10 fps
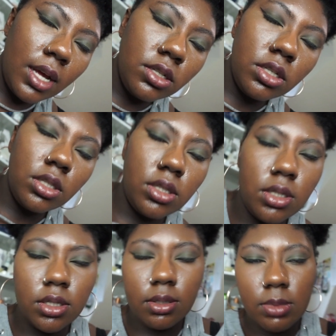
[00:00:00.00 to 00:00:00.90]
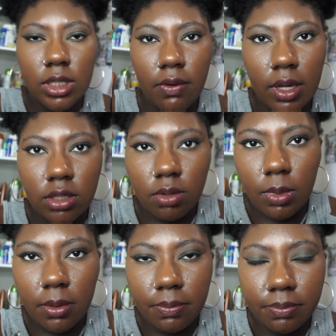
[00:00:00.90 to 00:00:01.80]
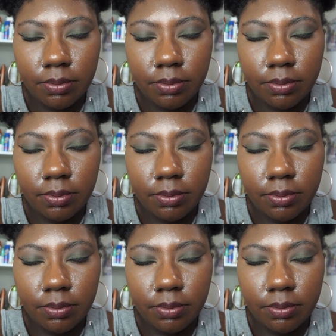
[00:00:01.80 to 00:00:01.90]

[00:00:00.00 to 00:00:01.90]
Let me see if I can zoom in.